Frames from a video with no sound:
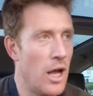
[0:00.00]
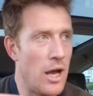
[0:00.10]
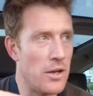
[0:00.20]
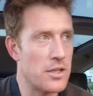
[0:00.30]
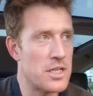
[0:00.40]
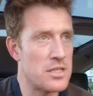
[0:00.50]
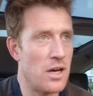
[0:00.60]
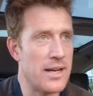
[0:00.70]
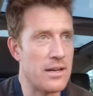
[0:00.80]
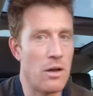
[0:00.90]
and I
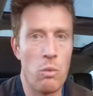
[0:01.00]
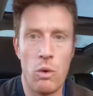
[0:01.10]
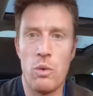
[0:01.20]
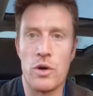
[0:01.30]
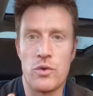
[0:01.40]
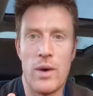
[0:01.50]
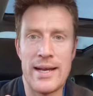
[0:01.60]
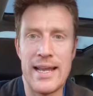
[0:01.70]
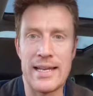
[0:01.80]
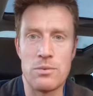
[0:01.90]
decided, like, well, what do I
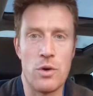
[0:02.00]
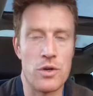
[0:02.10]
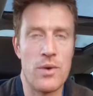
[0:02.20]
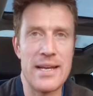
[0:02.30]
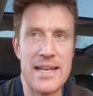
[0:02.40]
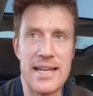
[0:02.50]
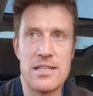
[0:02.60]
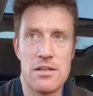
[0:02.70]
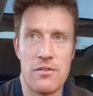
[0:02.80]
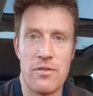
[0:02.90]
need? What do I need
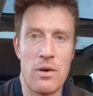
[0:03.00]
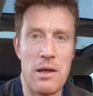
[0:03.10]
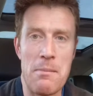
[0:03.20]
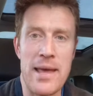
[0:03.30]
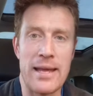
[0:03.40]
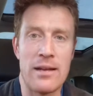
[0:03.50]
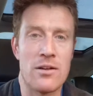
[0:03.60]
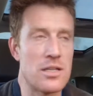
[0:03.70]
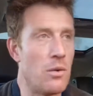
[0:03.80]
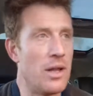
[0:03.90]
to feel like me? And I
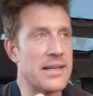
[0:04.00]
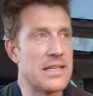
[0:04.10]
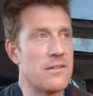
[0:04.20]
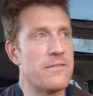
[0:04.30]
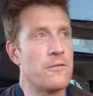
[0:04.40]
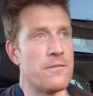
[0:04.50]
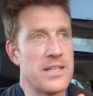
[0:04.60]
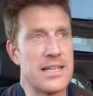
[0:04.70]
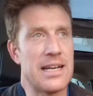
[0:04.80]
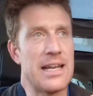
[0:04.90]
was like, well, I need to feel
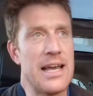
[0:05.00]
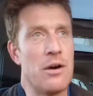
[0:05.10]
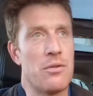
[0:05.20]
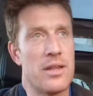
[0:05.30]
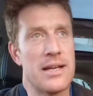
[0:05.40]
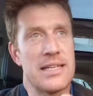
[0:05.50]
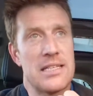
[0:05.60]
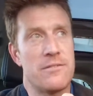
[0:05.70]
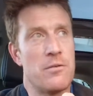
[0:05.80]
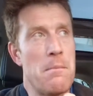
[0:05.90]
physically healthy. I need
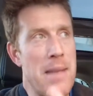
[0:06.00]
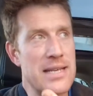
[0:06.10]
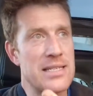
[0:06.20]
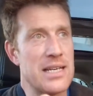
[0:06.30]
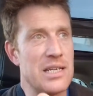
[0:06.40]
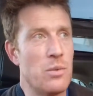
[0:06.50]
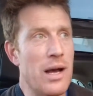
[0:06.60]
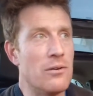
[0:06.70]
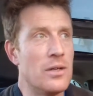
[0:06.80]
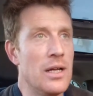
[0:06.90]
to feel mentally
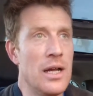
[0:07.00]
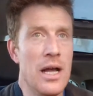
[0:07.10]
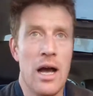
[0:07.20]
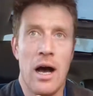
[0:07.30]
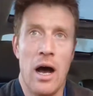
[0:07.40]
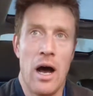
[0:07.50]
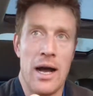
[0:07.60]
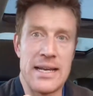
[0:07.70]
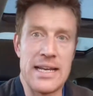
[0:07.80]
well. I